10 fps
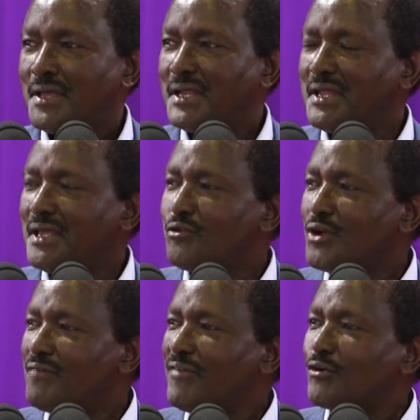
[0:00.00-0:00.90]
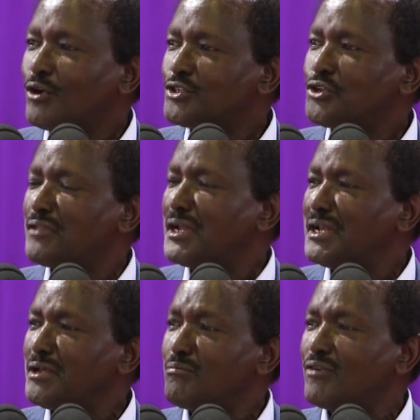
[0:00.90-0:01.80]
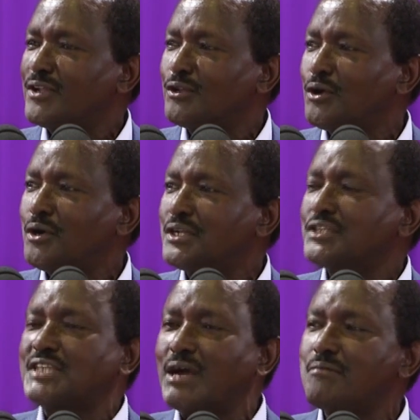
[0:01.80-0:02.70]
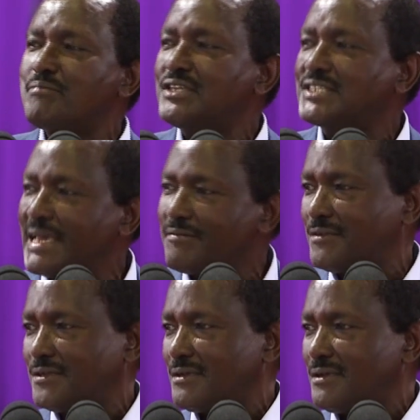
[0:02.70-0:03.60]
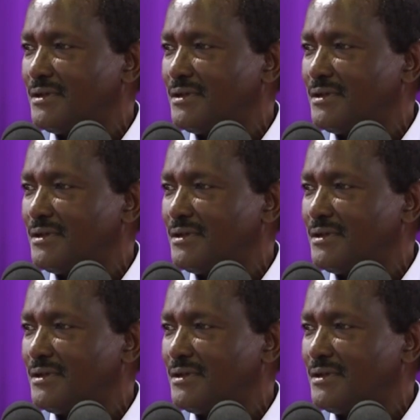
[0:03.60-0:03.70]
Indeed, whoever calls on the name of the Lord shall be saved.